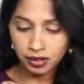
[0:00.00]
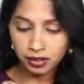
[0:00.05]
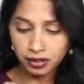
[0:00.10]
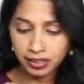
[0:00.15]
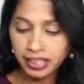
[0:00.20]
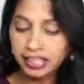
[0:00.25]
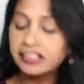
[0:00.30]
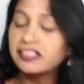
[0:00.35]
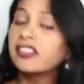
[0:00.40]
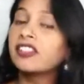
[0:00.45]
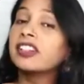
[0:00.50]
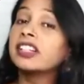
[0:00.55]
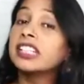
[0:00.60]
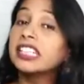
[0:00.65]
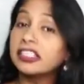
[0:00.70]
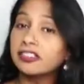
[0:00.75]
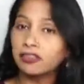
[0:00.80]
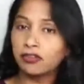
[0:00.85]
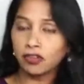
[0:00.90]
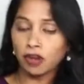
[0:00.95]
get
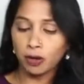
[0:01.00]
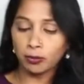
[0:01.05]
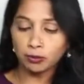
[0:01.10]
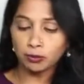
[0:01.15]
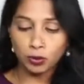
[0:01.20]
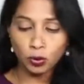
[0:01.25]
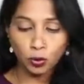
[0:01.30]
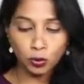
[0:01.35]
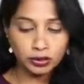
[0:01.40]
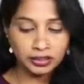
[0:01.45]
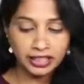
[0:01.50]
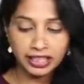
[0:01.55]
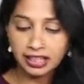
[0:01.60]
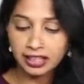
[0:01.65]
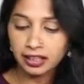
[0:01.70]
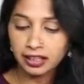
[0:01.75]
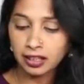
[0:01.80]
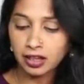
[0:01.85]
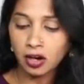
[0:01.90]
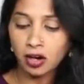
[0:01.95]
relief from
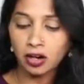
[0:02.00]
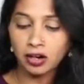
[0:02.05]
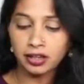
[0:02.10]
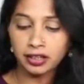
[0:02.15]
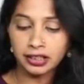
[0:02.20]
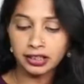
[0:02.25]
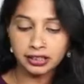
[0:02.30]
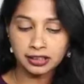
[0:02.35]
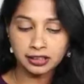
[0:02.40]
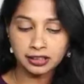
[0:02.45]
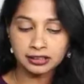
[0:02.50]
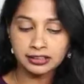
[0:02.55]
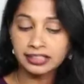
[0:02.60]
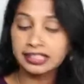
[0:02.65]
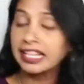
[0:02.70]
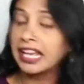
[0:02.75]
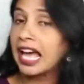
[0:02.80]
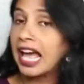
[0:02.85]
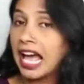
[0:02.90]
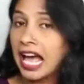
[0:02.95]
bloating or the
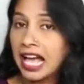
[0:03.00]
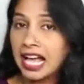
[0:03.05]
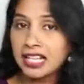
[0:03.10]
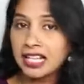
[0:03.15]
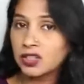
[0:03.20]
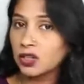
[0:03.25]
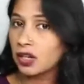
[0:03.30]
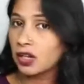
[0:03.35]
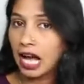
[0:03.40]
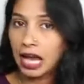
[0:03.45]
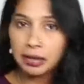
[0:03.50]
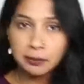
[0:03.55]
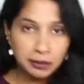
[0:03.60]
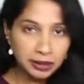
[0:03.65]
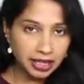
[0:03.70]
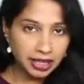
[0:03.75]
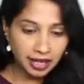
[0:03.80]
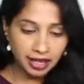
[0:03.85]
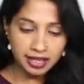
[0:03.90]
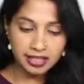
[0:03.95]
gas or
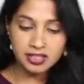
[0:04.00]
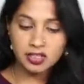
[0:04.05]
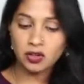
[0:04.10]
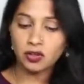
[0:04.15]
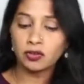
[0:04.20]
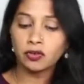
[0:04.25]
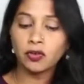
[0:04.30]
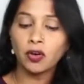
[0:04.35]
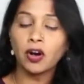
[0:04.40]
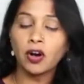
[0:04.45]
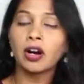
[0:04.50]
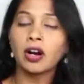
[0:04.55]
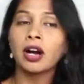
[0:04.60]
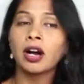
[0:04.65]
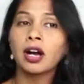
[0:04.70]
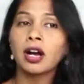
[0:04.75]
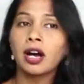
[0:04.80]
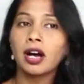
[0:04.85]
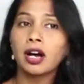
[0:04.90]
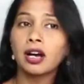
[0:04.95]
IBS or for
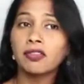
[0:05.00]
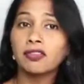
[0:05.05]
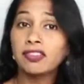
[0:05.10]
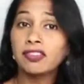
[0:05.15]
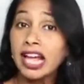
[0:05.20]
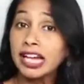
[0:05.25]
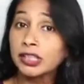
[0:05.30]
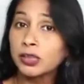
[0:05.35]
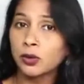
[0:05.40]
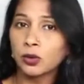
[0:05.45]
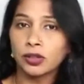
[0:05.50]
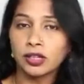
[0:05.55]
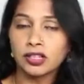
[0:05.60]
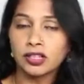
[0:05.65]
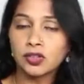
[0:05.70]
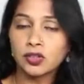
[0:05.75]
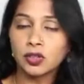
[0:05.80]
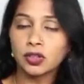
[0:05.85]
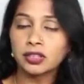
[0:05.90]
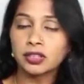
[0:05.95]

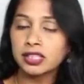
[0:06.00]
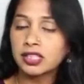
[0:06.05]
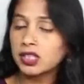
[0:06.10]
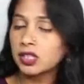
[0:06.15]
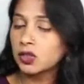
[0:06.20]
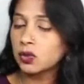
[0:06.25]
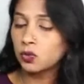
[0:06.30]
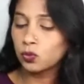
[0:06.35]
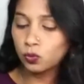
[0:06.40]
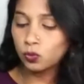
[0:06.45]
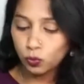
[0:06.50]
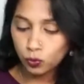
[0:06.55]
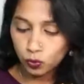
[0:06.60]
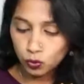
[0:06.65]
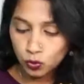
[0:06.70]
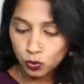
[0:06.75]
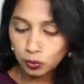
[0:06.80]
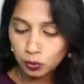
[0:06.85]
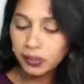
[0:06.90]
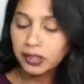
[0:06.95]
flatulence. So this is
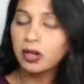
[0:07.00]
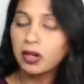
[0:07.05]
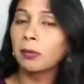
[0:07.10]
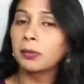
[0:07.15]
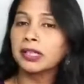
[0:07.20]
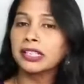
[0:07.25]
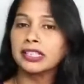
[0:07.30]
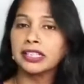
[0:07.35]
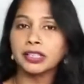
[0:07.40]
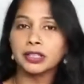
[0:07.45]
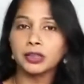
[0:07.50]
super commonly